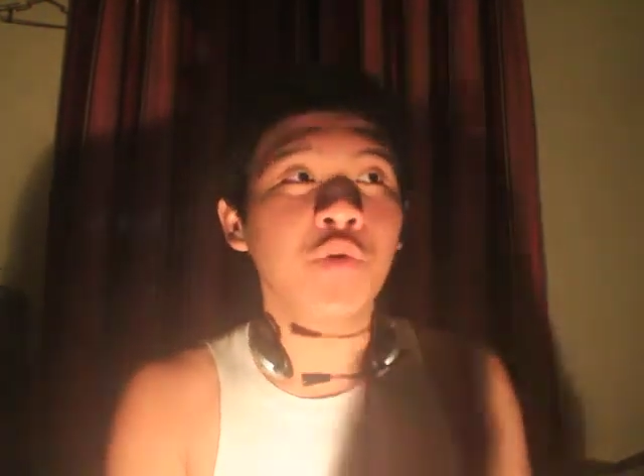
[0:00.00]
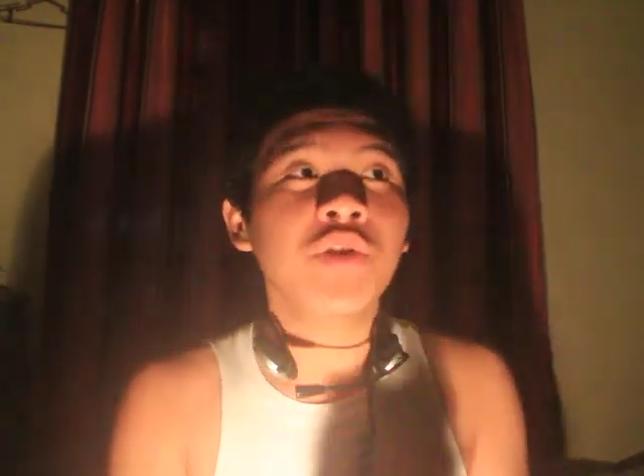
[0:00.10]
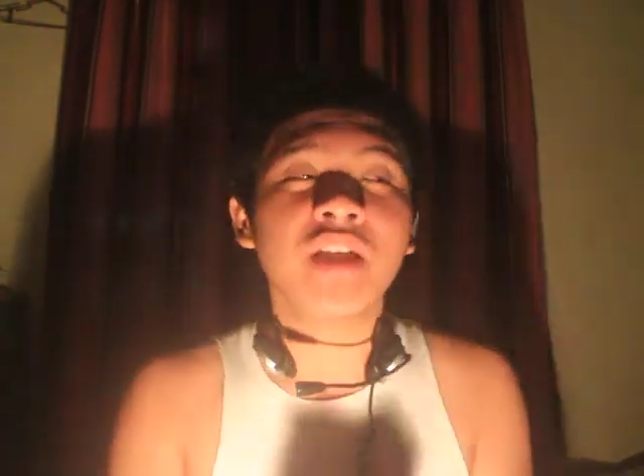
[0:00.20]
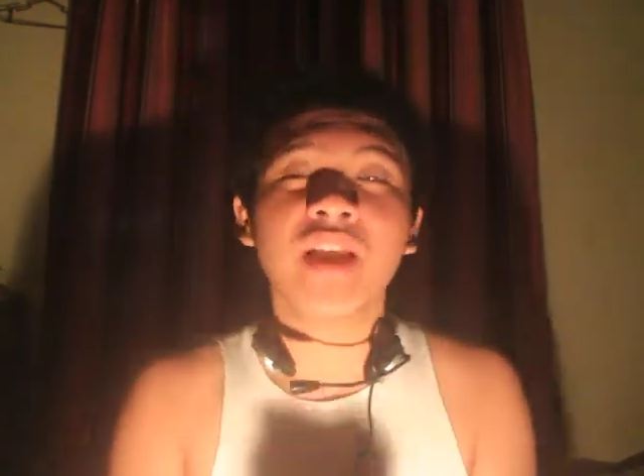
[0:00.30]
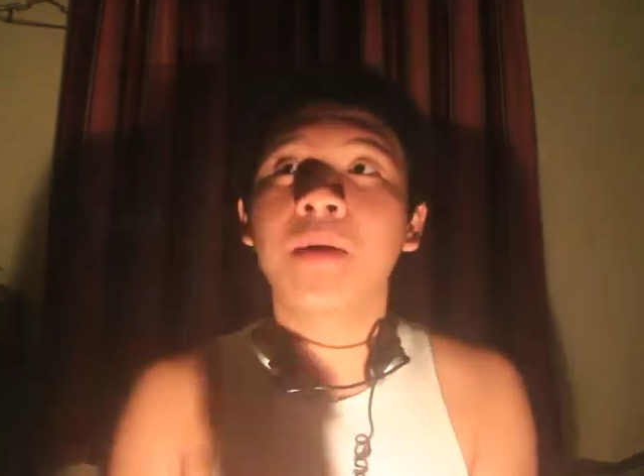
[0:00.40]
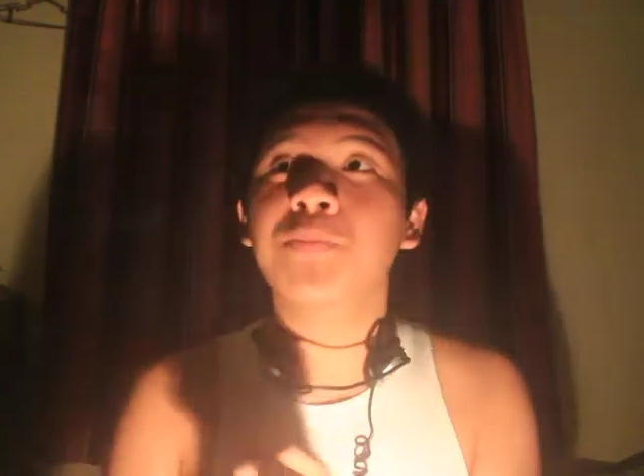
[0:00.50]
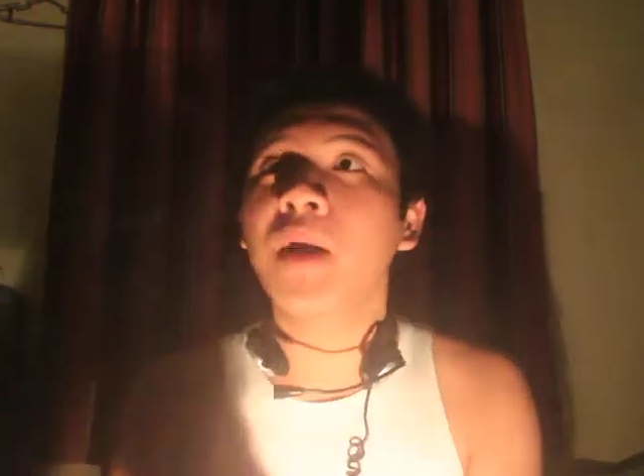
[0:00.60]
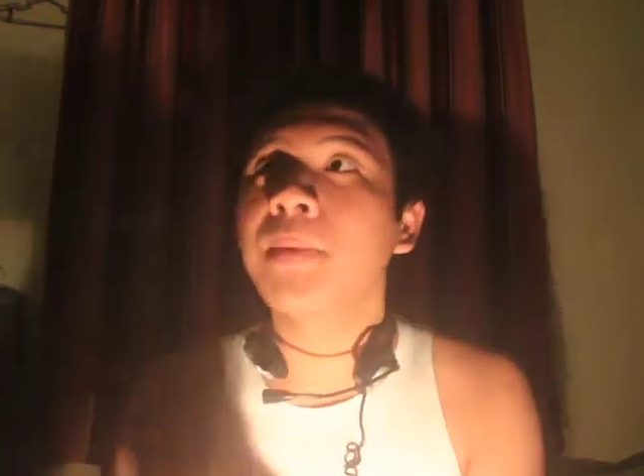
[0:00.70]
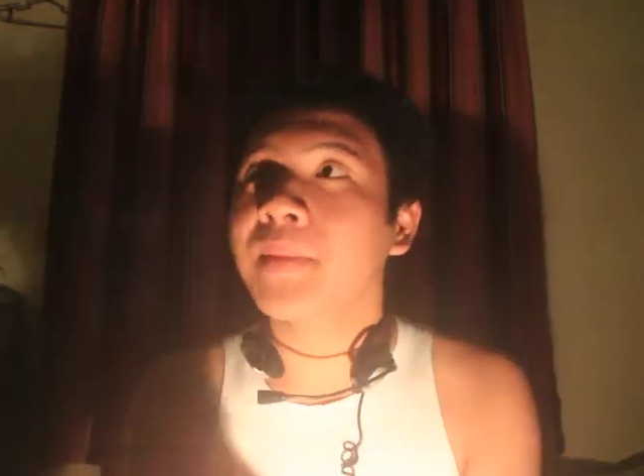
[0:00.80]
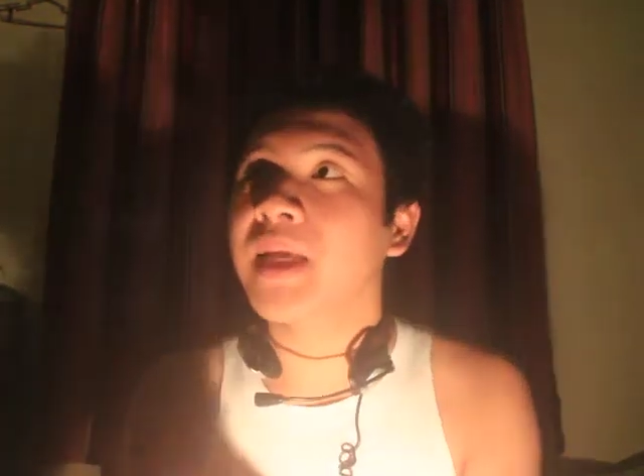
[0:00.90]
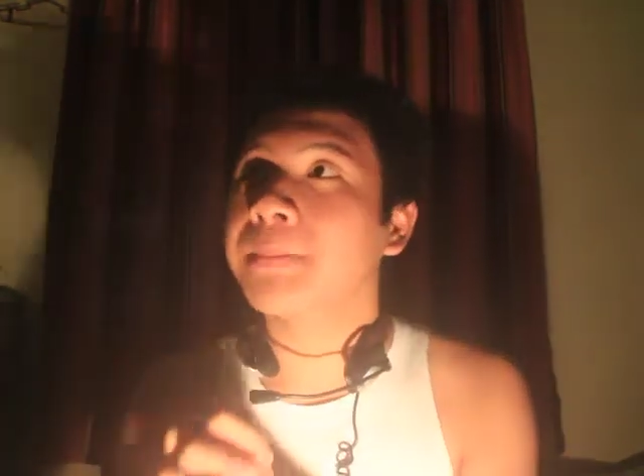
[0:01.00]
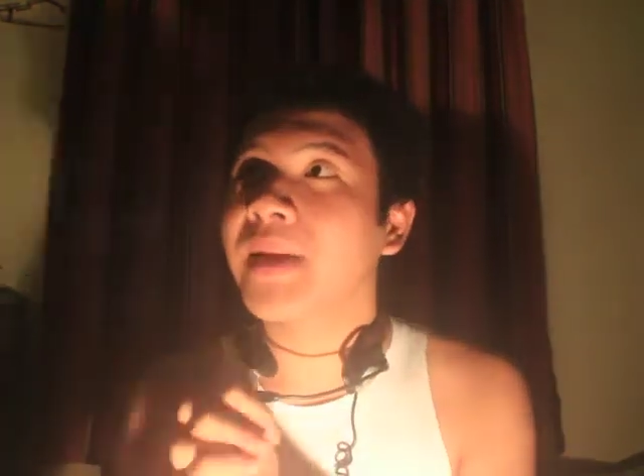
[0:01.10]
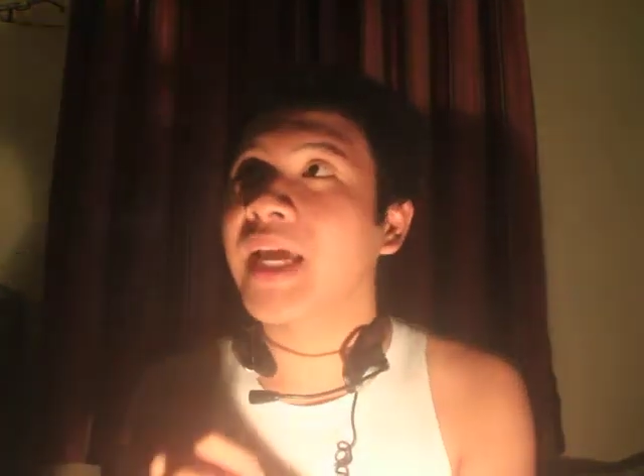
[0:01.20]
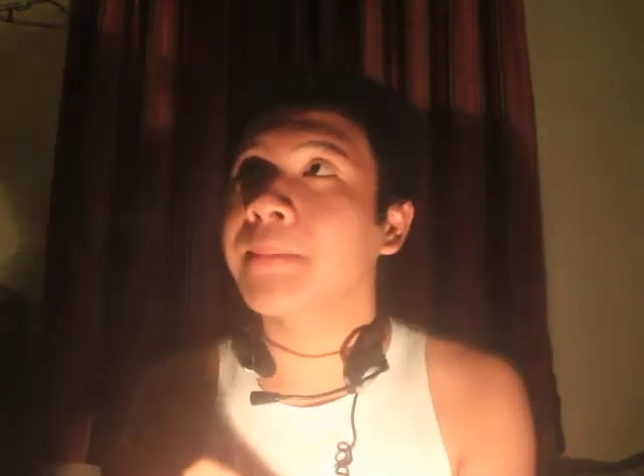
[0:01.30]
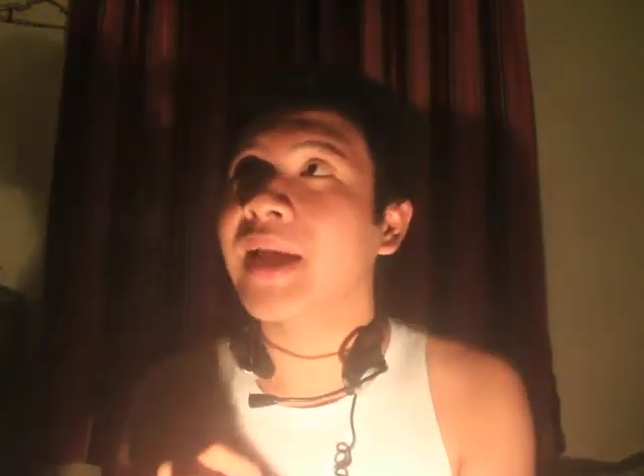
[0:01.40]
new that I'll probably
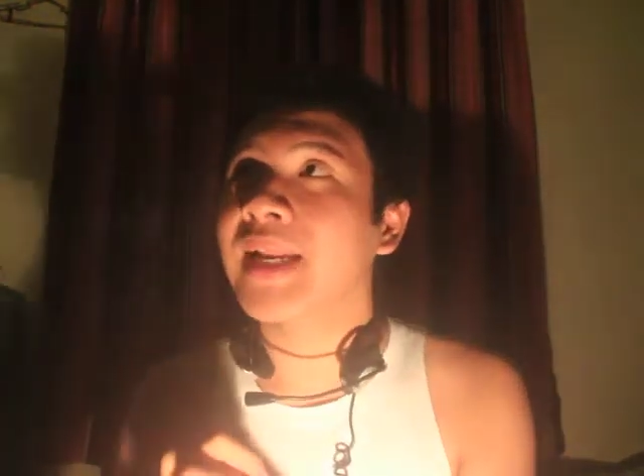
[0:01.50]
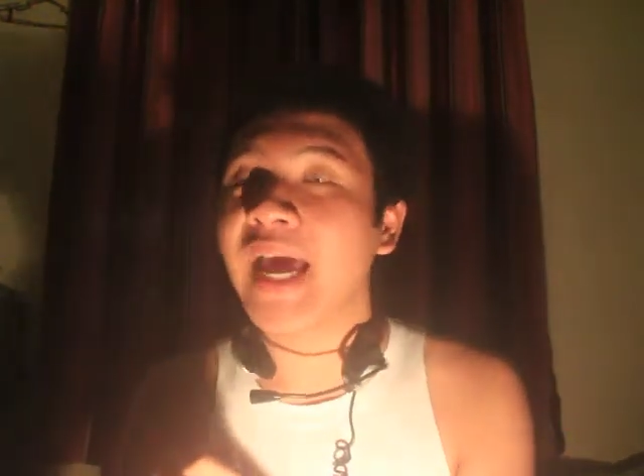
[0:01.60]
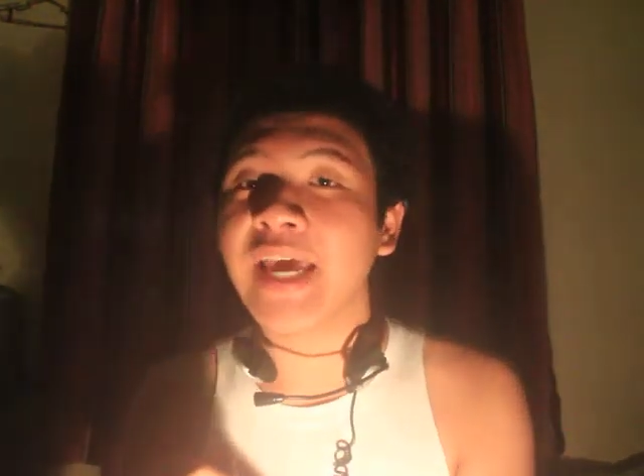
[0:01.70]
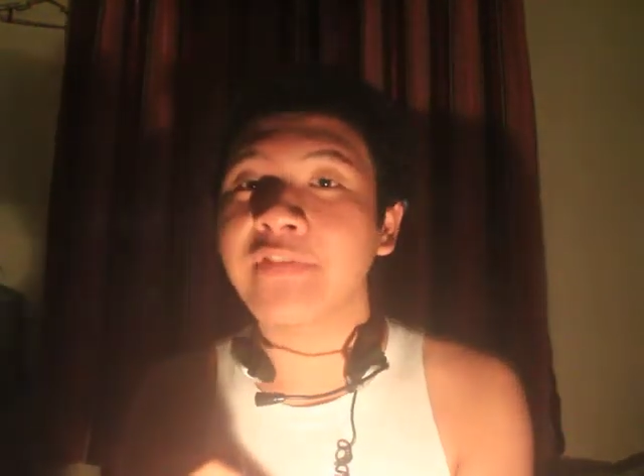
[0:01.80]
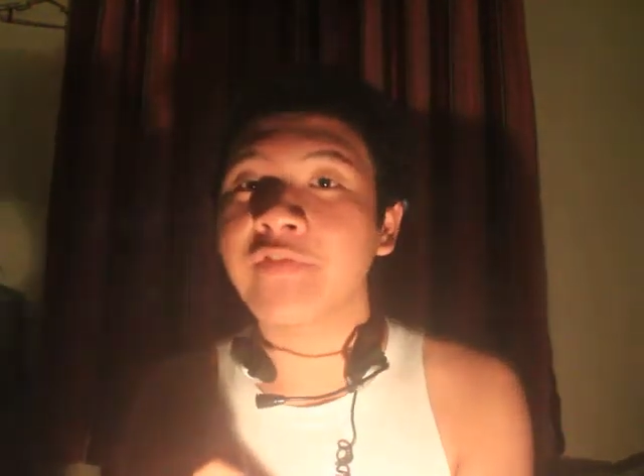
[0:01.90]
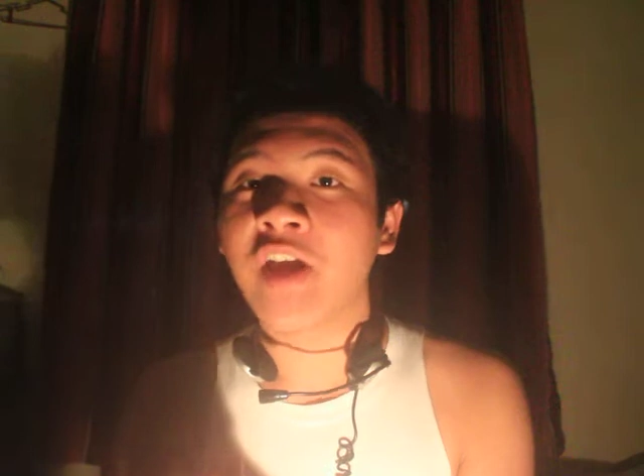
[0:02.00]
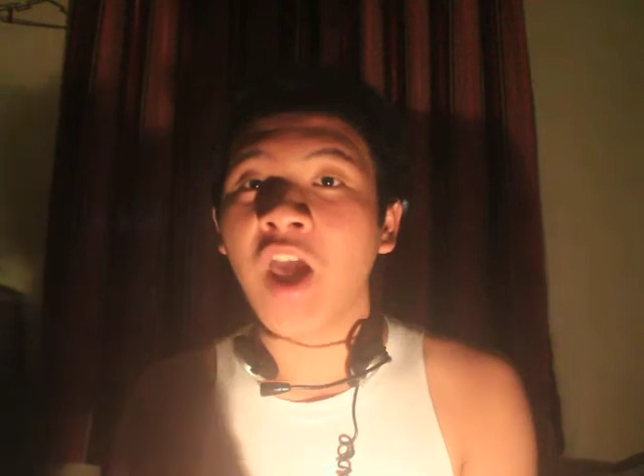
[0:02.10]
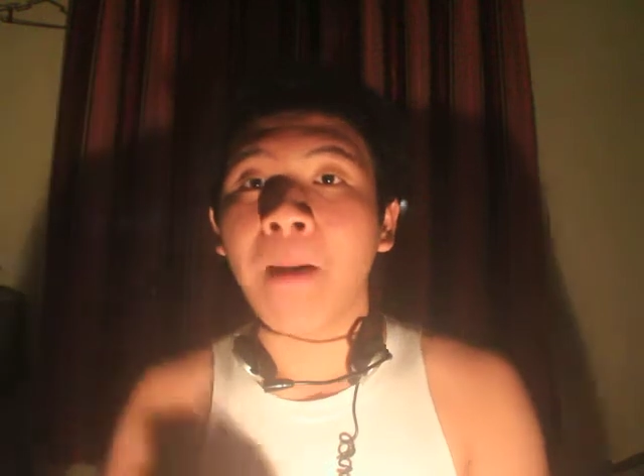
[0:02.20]
apply in my life.